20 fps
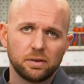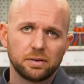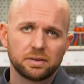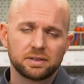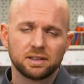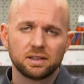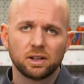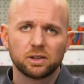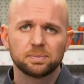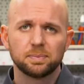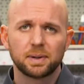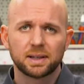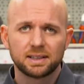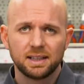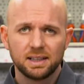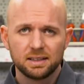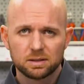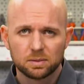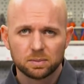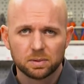The
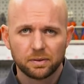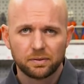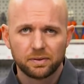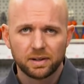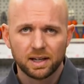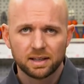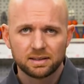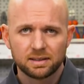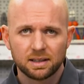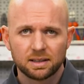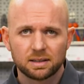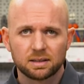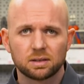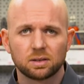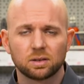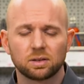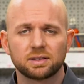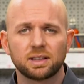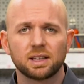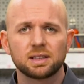housing and the rotary
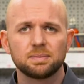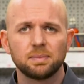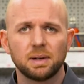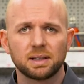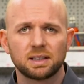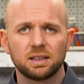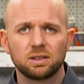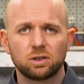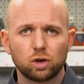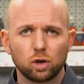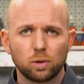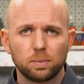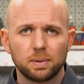knob are made of